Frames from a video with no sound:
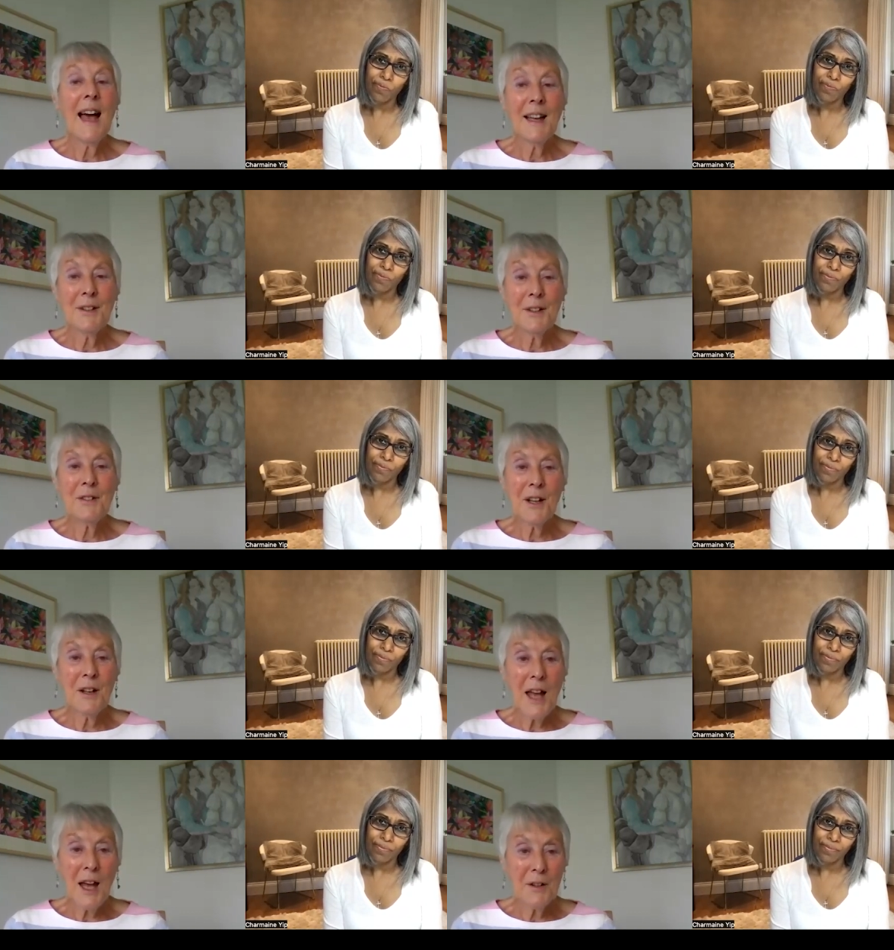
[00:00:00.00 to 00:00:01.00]
Speaker 1: and,
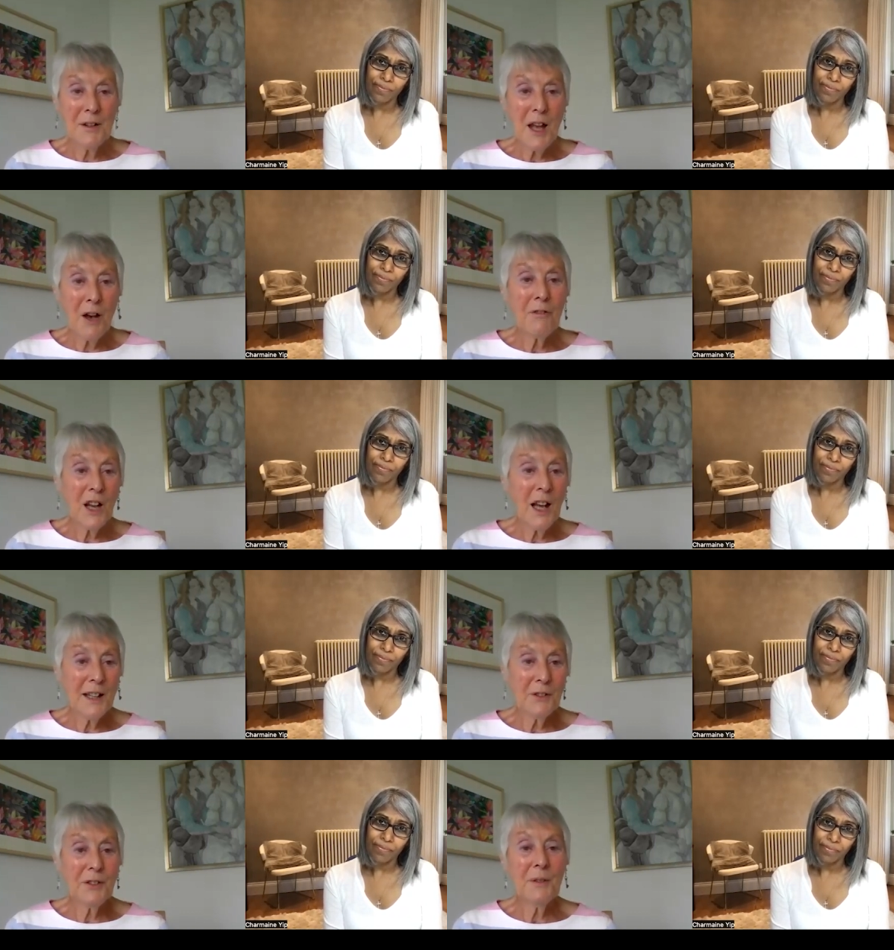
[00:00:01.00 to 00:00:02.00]
and a
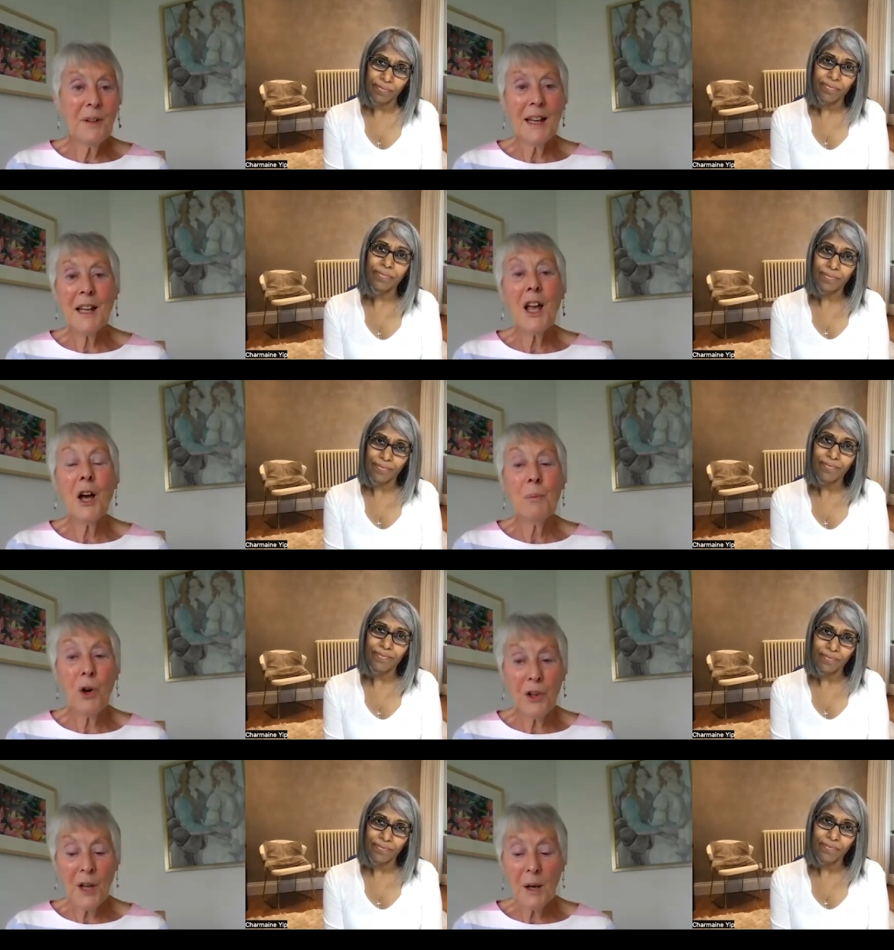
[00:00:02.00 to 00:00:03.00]
flight and come
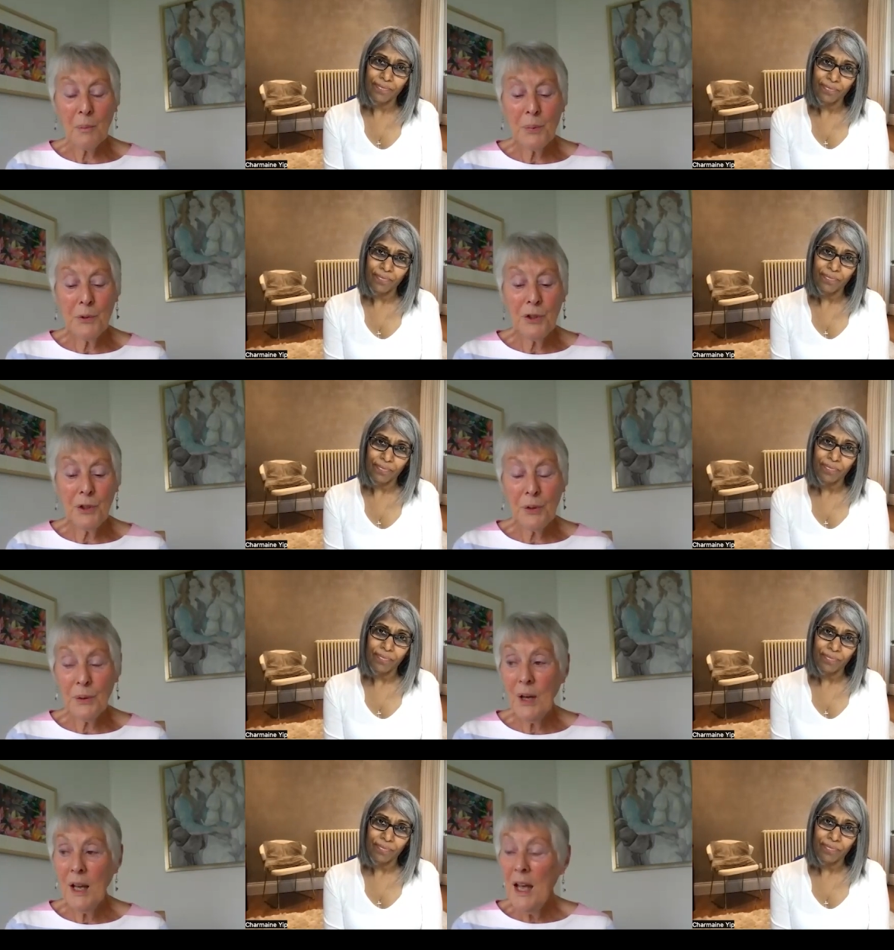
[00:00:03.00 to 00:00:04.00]
on up
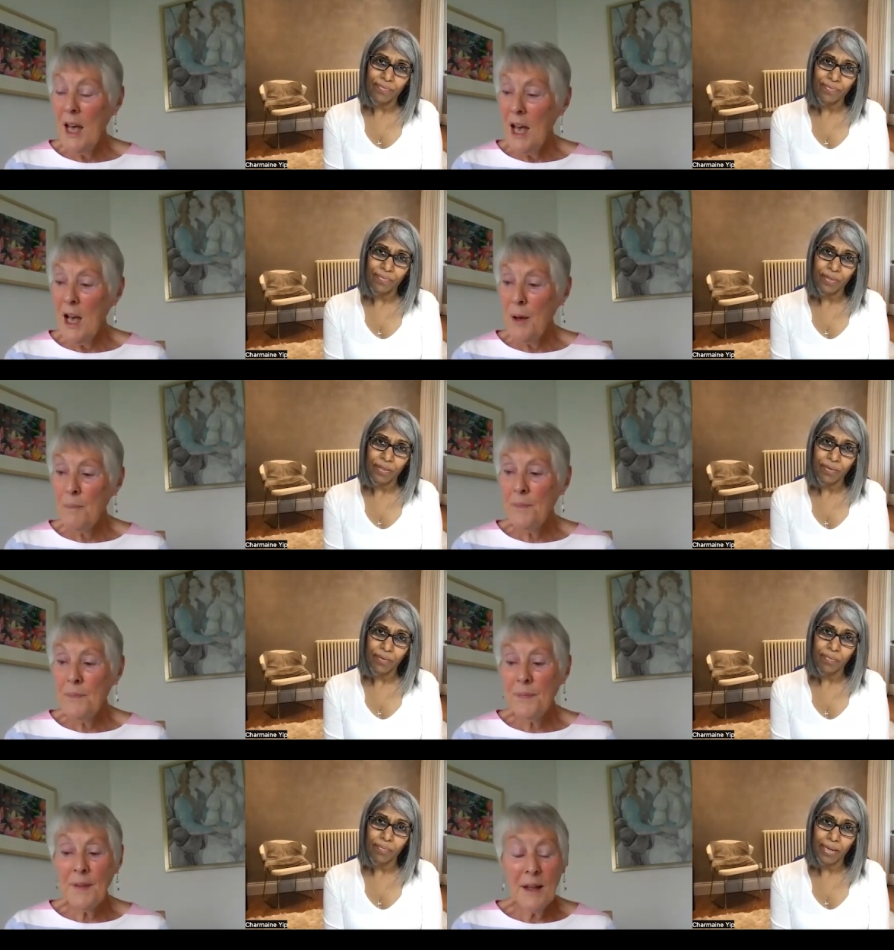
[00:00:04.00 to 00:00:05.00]
to um
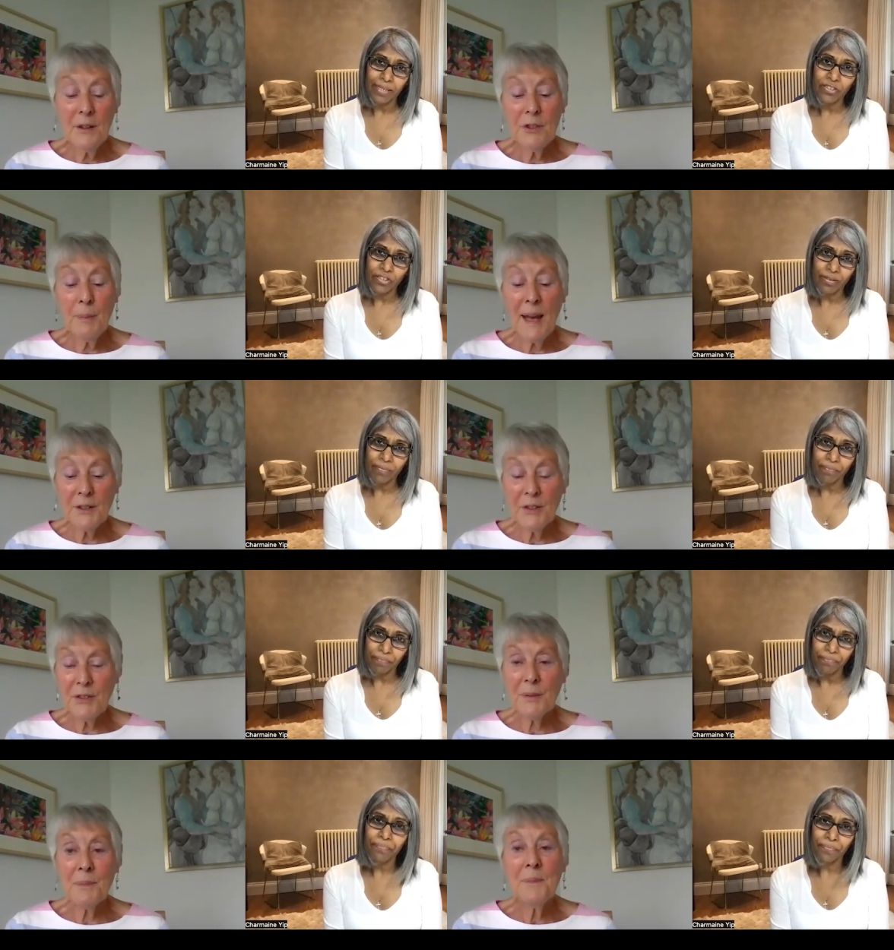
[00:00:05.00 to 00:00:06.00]
Speaker 2: Madison. to
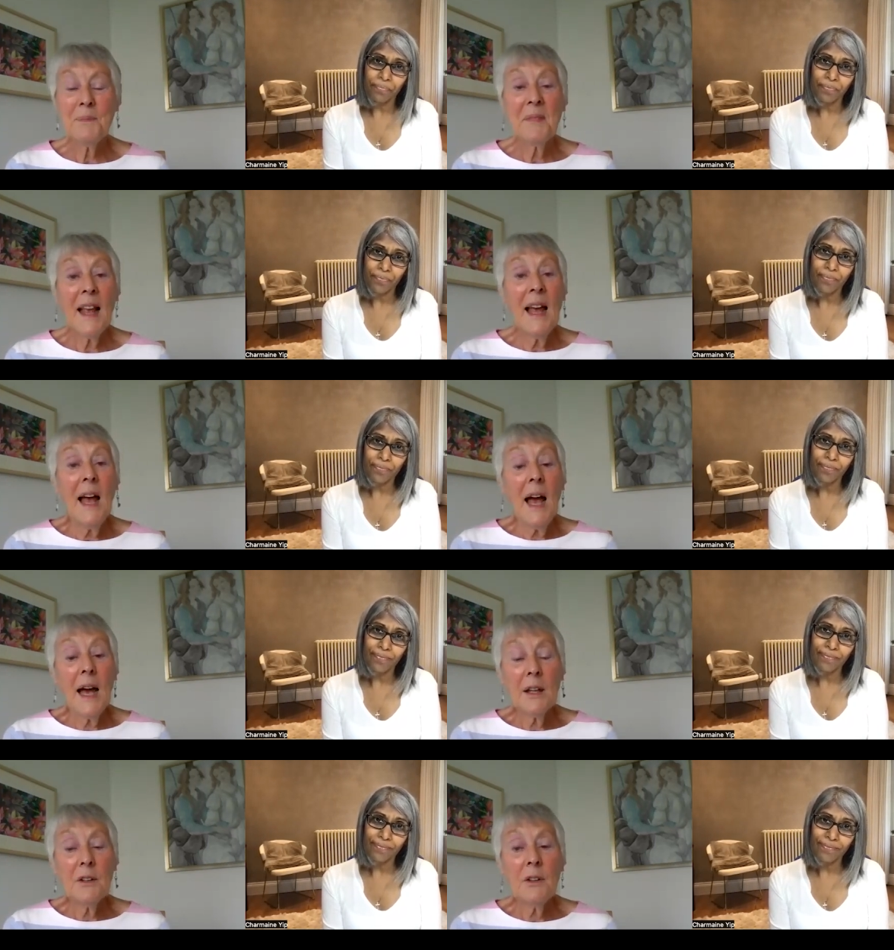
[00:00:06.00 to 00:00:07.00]
Madison.
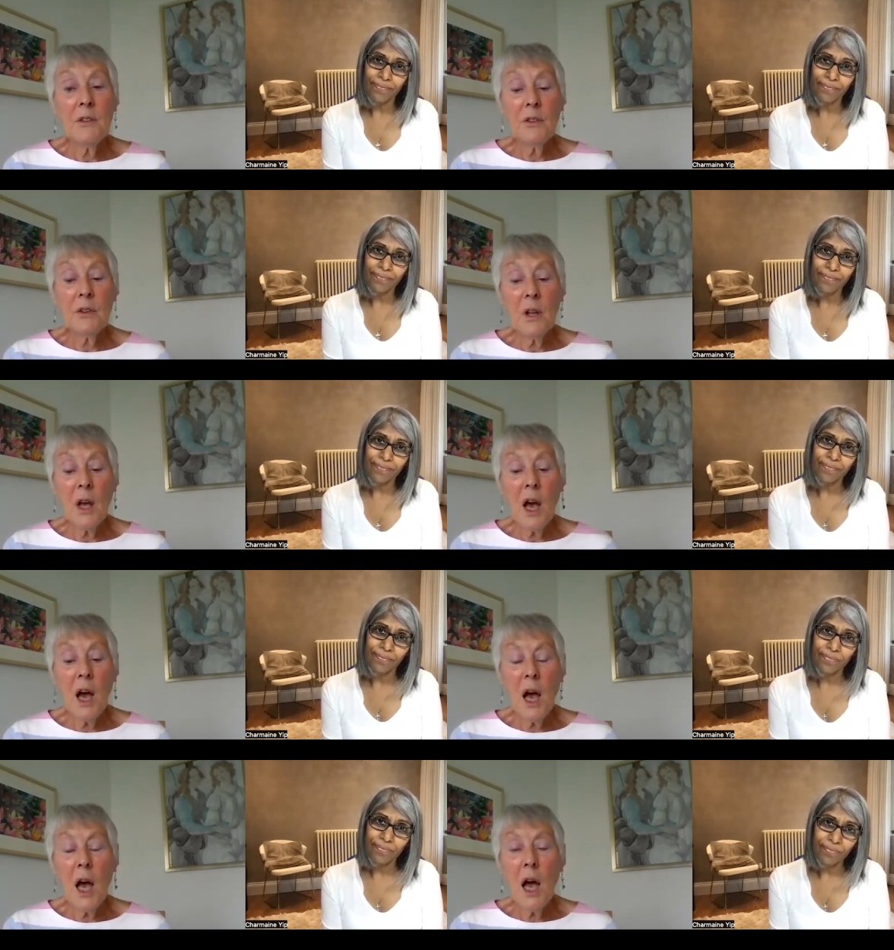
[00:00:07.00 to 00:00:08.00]
Speaker 1: And
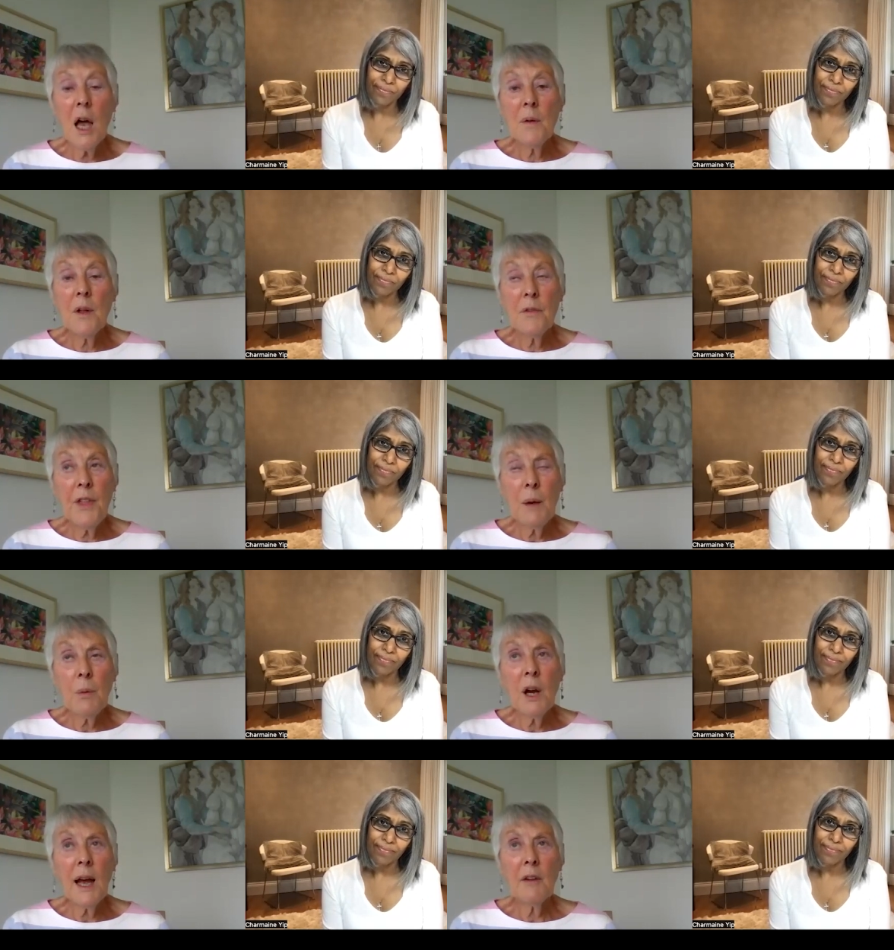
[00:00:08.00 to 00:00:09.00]
they
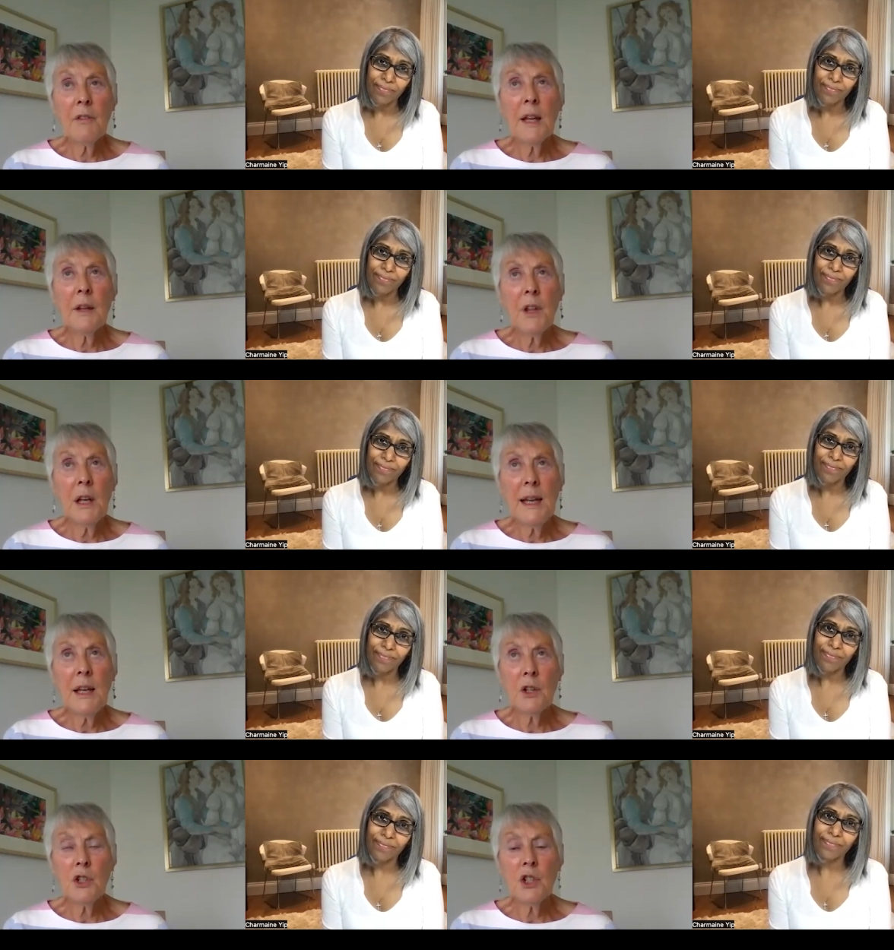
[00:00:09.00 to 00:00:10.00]
were having the
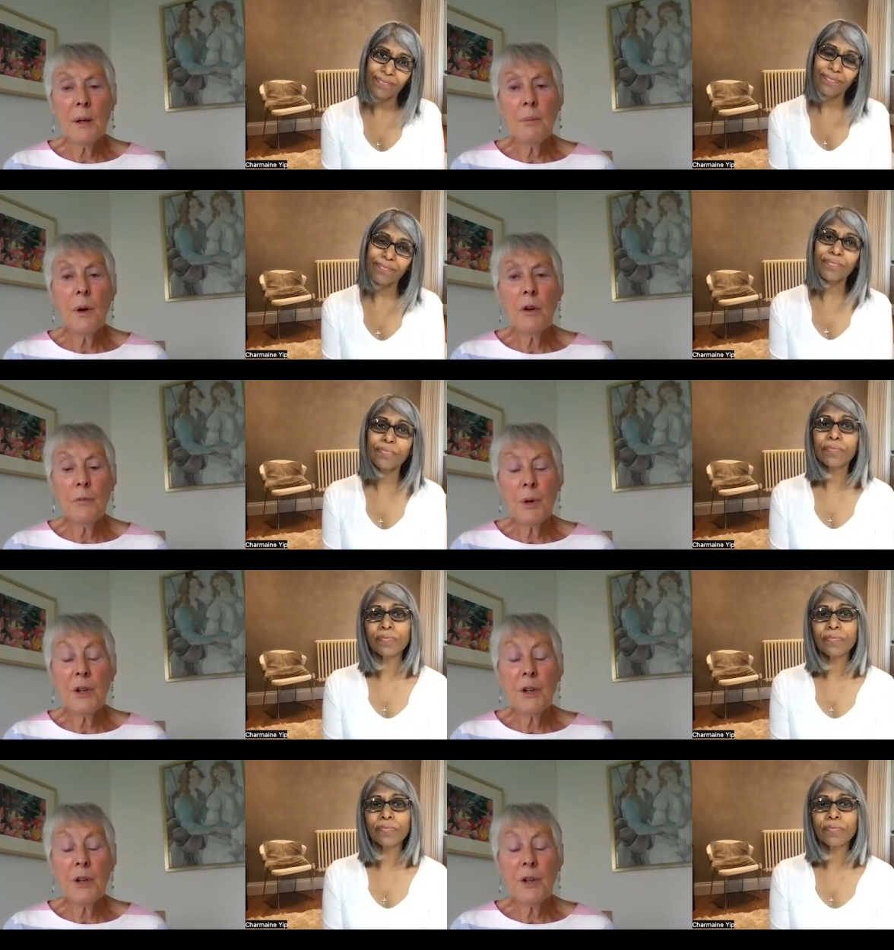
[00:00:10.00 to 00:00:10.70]
leadership of